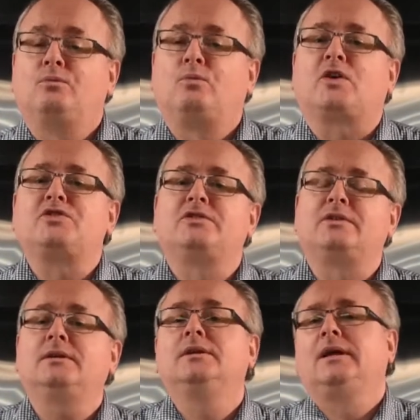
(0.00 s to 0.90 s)

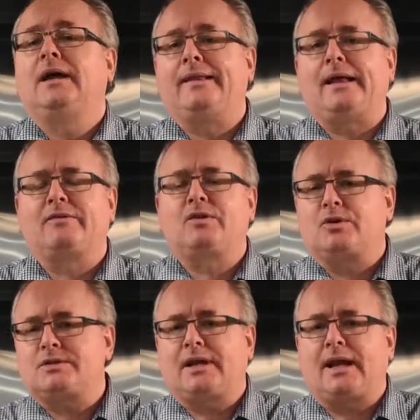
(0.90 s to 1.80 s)
Washington. And then, of
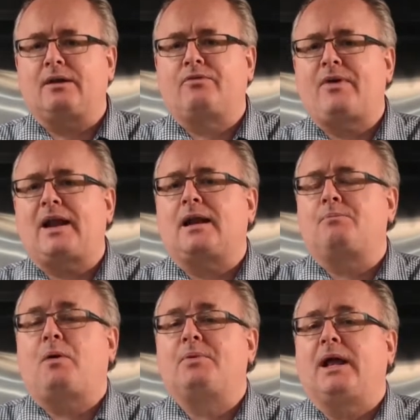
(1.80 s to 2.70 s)
course, they kind of fell out of
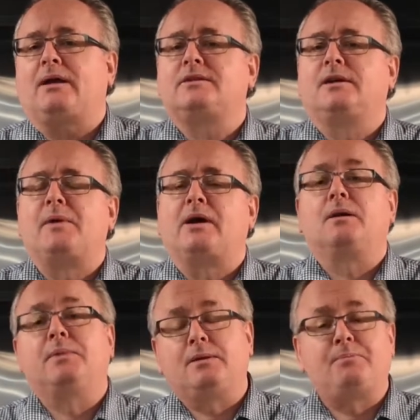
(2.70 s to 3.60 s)
popularity in
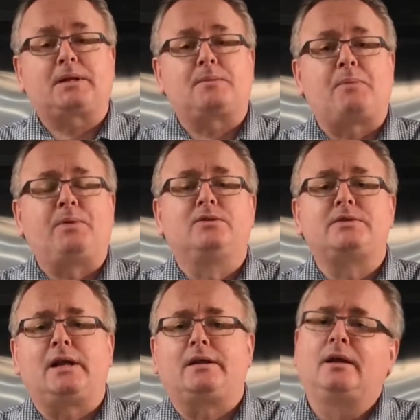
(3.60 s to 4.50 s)
America, but they picked them up in New
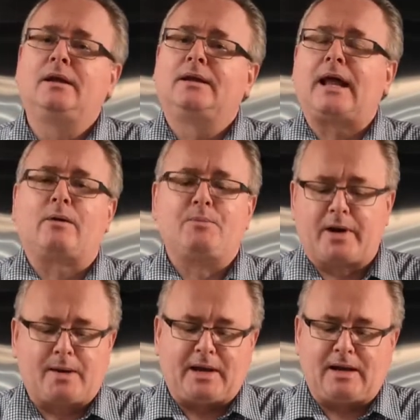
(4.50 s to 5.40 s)
Zealand. Now we
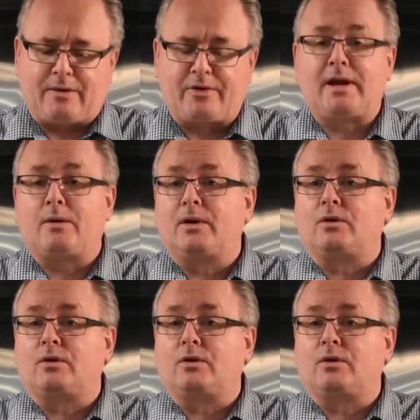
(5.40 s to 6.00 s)
bring them in every year. We